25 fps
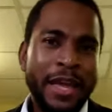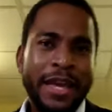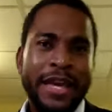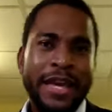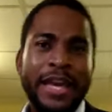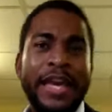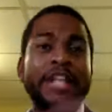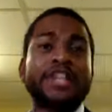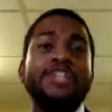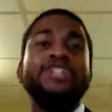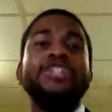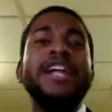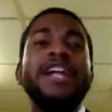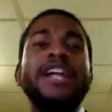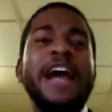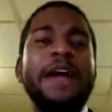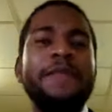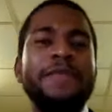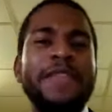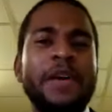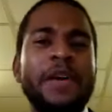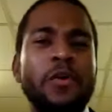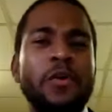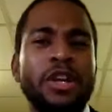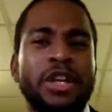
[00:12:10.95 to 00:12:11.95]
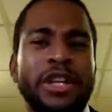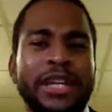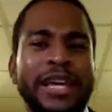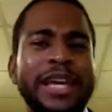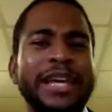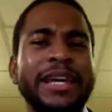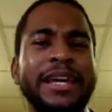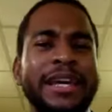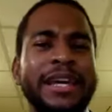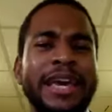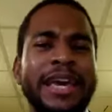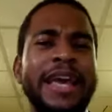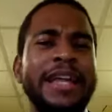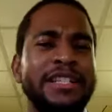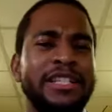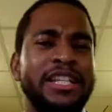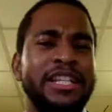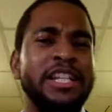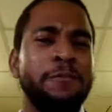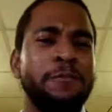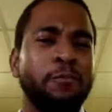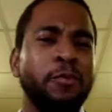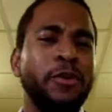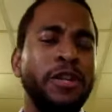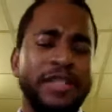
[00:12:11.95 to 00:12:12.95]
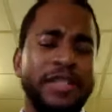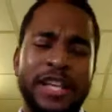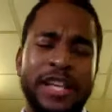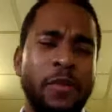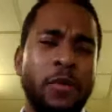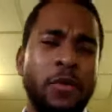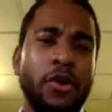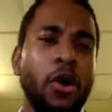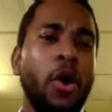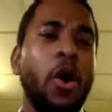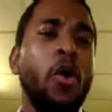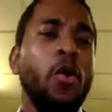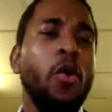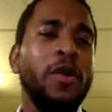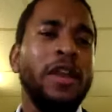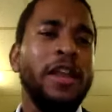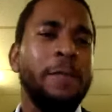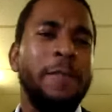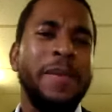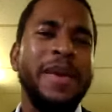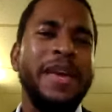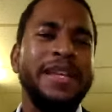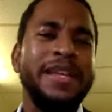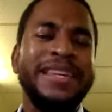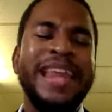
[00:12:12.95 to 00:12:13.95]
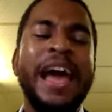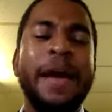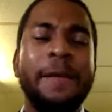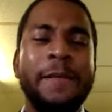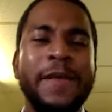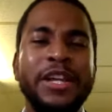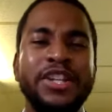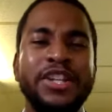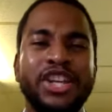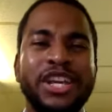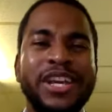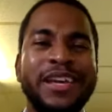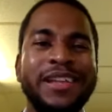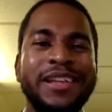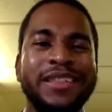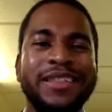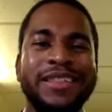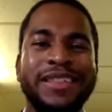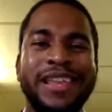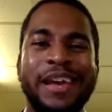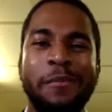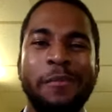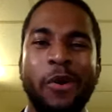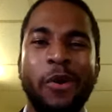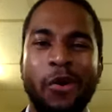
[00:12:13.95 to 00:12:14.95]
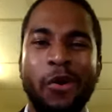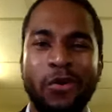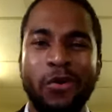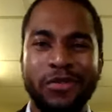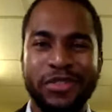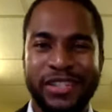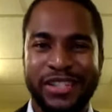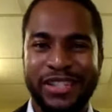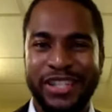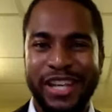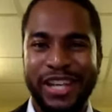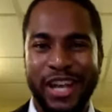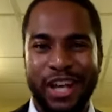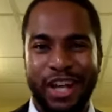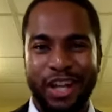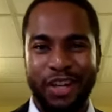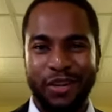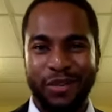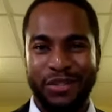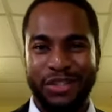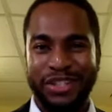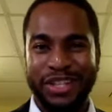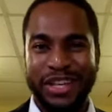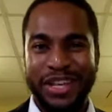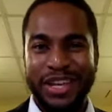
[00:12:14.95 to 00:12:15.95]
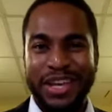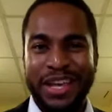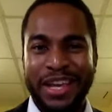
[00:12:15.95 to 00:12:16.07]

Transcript: Each time they would kick against these bricks, they would only be damaging them own selves.